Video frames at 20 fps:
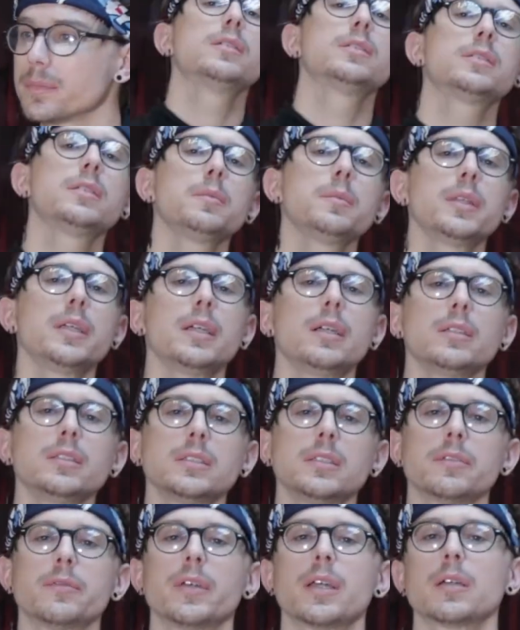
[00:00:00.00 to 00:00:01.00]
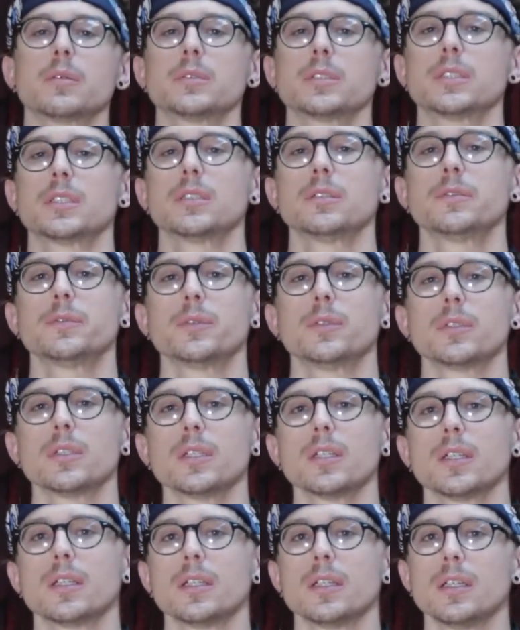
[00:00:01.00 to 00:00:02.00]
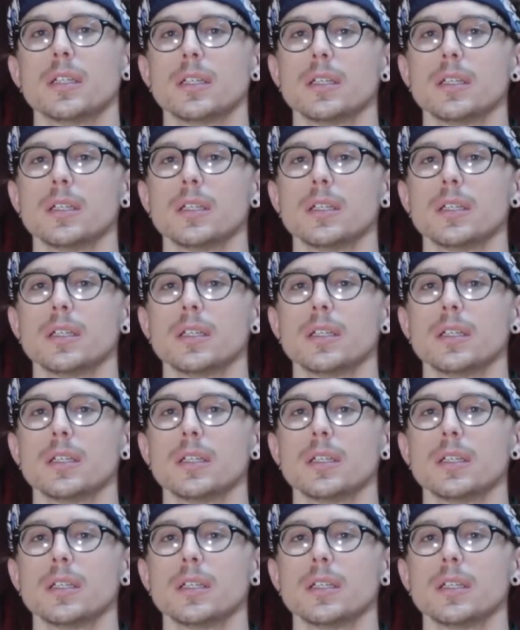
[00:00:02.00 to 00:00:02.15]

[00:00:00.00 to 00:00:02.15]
Something else the van was good for